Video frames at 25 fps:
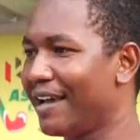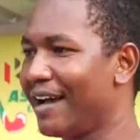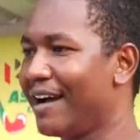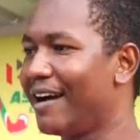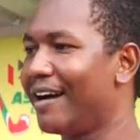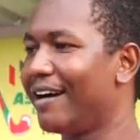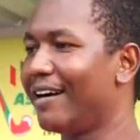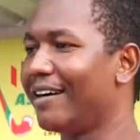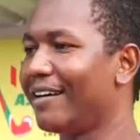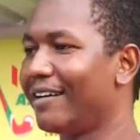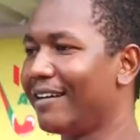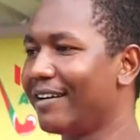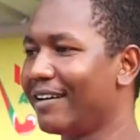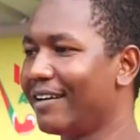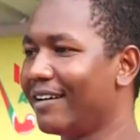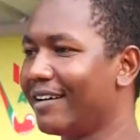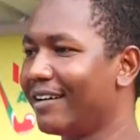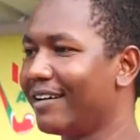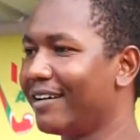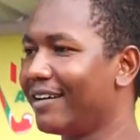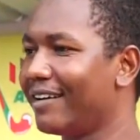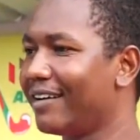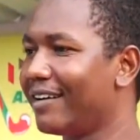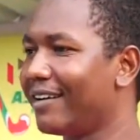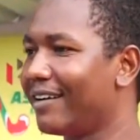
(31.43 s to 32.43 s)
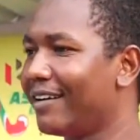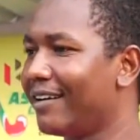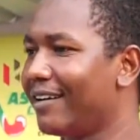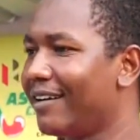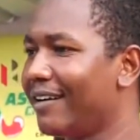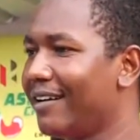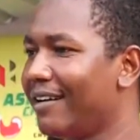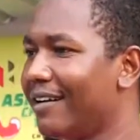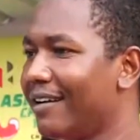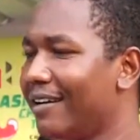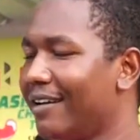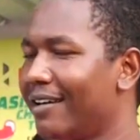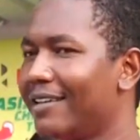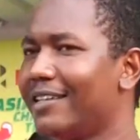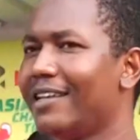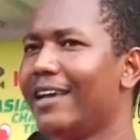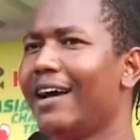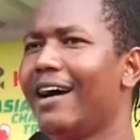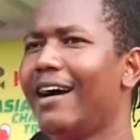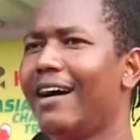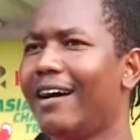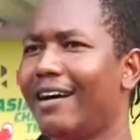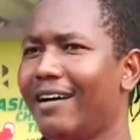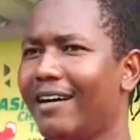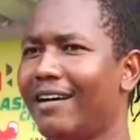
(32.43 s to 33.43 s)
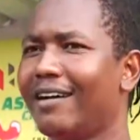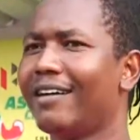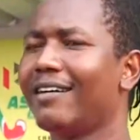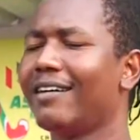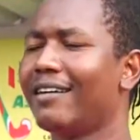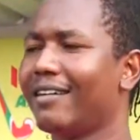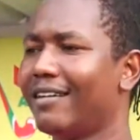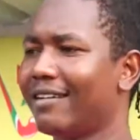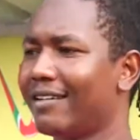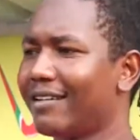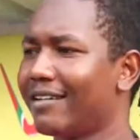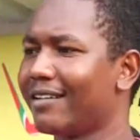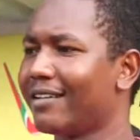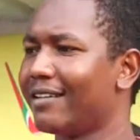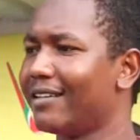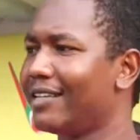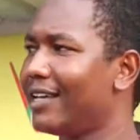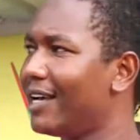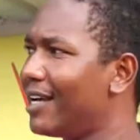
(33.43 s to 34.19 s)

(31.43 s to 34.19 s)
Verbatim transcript: Yeah, yeah, yeah. yeah. You like hockey? Yeah. Indian hockey?